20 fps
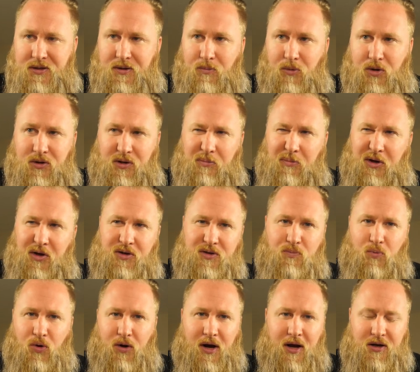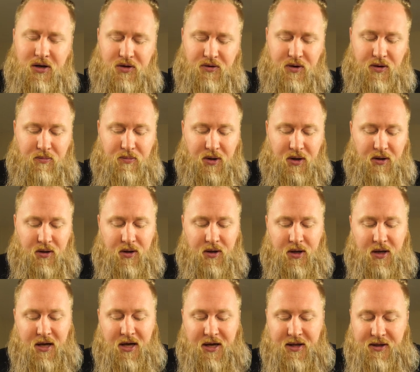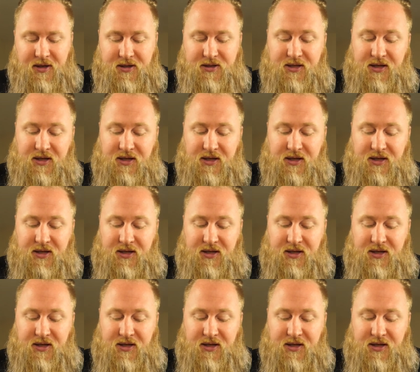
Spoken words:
The multimeter is more accurate, but this